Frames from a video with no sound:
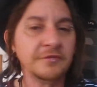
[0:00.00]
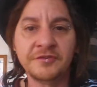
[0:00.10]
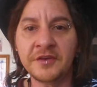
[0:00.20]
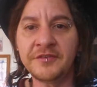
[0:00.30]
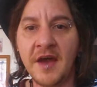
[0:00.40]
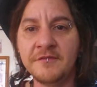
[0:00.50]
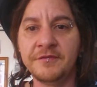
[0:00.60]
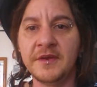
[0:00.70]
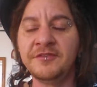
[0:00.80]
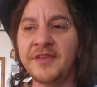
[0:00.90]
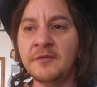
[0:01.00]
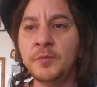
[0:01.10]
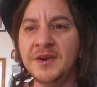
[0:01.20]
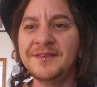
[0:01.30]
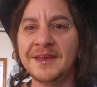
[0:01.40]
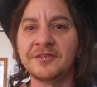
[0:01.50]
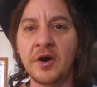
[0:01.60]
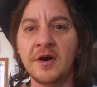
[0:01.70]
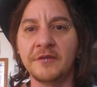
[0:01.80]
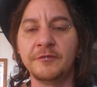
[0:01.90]
just have, instead of putting things
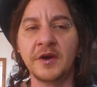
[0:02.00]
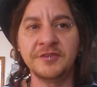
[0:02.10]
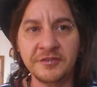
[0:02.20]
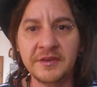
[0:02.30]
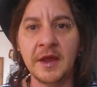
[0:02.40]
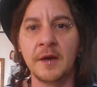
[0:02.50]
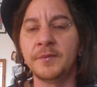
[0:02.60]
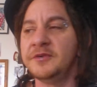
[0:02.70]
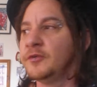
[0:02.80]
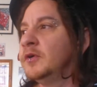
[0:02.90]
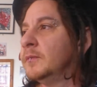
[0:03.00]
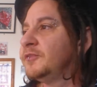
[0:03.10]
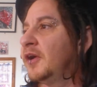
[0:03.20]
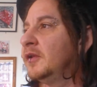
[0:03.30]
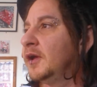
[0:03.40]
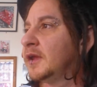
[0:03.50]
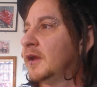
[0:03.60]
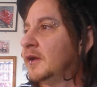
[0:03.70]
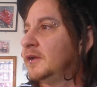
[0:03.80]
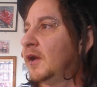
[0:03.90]
off, I just get up and do them. So like,
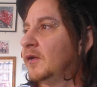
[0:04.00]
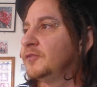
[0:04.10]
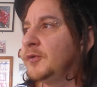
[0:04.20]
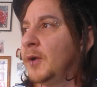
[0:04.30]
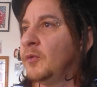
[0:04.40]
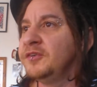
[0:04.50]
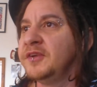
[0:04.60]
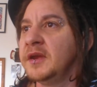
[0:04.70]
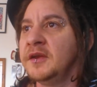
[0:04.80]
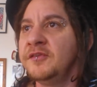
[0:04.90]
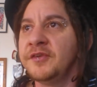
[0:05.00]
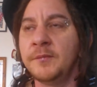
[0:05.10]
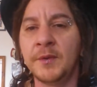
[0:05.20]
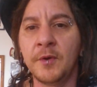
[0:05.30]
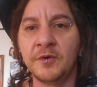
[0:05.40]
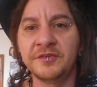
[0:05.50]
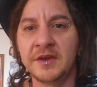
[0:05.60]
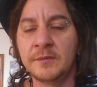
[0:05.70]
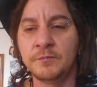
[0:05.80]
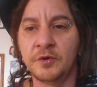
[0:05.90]
you know, I'll do my washing, usually bring my
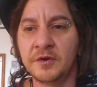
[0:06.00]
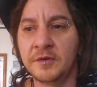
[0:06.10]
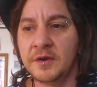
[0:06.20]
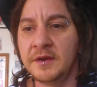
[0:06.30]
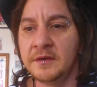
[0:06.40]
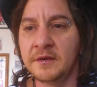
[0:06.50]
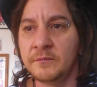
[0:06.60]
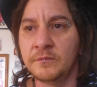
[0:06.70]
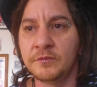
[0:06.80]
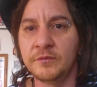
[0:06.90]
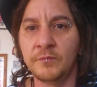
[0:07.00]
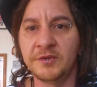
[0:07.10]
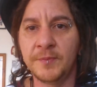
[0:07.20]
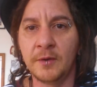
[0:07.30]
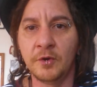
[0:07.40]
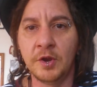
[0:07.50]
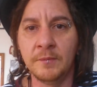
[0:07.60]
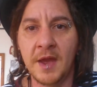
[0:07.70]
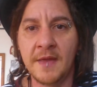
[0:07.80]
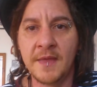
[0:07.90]
washing in, put it in my spare
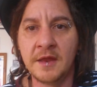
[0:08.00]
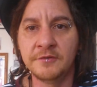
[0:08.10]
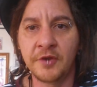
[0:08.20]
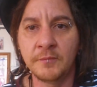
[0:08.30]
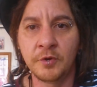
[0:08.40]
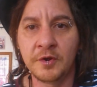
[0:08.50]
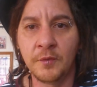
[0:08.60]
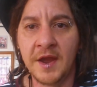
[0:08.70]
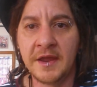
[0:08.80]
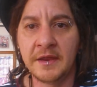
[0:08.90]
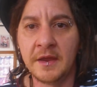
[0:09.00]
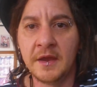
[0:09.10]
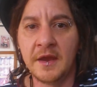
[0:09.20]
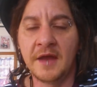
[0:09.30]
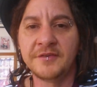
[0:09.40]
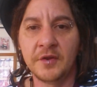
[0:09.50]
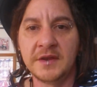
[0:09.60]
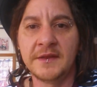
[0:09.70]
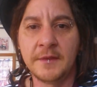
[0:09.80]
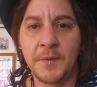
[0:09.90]
room, and then don't put it away until
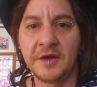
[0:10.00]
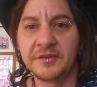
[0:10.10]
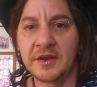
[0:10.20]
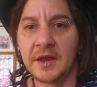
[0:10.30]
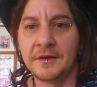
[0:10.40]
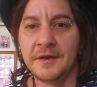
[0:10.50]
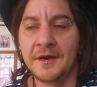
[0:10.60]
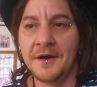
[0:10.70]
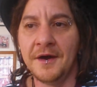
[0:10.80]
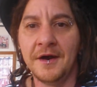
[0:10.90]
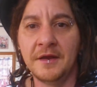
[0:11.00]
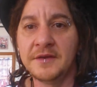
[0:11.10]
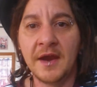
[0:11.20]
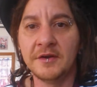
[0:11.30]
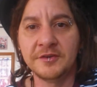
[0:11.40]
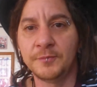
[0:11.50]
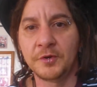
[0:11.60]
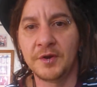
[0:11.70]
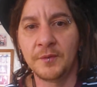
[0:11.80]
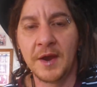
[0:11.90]
I need the basket again. Now I just
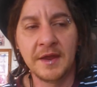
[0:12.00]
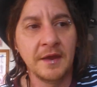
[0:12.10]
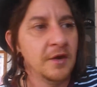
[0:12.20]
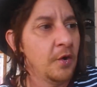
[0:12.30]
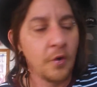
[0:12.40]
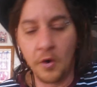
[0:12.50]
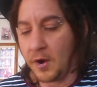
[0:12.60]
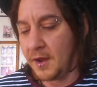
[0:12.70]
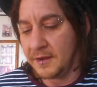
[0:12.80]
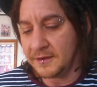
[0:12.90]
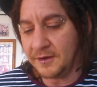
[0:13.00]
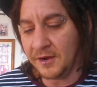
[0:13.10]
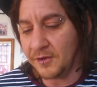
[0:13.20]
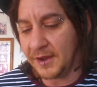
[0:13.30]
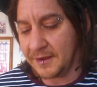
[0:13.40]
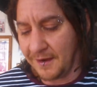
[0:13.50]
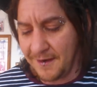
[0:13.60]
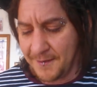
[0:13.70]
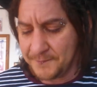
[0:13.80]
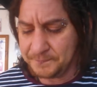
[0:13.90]
put it away. Or, you know, like,
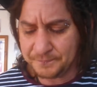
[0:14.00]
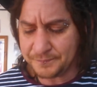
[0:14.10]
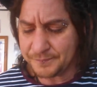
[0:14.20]
I